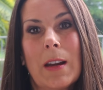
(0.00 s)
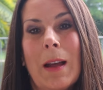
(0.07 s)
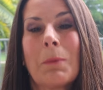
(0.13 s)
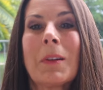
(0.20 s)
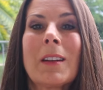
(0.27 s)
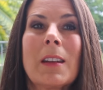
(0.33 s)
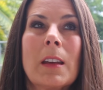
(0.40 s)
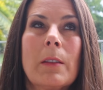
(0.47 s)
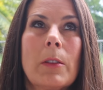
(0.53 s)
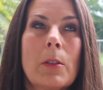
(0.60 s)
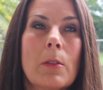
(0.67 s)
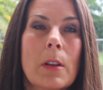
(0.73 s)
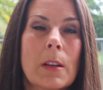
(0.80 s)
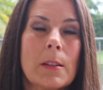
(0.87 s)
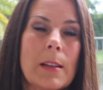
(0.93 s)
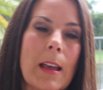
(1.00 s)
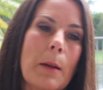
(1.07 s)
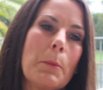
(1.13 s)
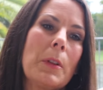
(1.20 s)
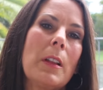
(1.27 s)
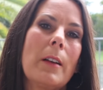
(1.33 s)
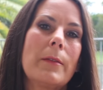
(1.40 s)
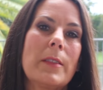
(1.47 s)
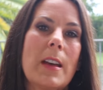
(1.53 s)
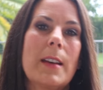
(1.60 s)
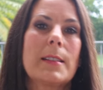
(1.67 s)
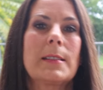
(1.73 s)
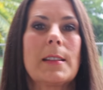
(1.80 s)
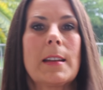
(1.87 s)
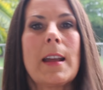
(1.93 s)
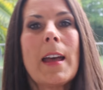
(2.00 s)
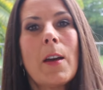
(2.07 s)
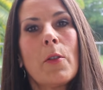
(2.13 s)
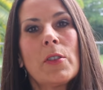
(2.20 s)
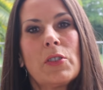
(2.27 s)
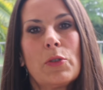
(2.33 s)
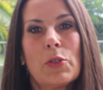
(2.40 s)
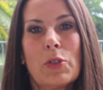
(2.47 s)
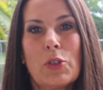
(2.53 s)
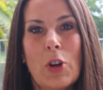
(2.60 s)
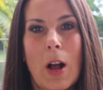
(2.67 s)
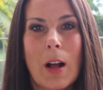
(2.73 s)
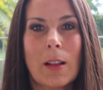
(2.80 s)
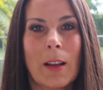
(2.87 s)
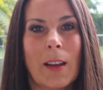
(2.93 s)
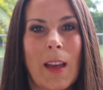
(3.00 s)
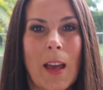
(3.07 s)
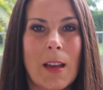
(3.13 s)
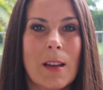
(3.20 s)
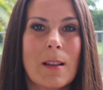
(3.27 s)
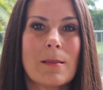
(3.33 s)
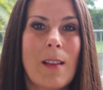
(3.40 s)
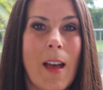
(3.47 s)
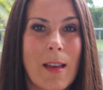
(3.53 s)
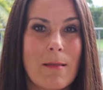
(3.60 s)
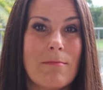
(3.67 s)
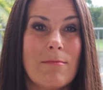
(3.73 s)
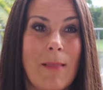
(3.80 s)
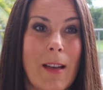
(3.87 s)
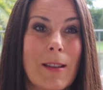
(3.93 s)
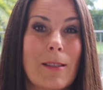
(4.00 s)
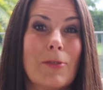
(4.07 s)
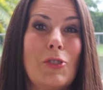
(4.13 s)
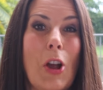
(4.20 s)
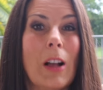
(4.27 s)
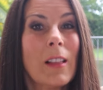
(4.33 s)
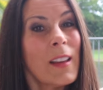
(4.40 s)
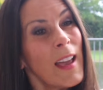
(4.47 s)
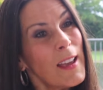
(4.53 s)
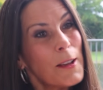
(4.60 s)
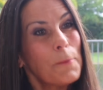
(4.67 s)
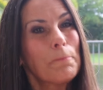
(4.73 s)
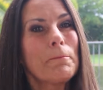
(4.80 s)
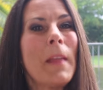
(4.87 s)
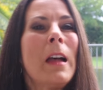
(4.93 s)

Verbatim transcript: And I'm going to give you an example of this. And I always use chocolate cake because I like chocolate cake.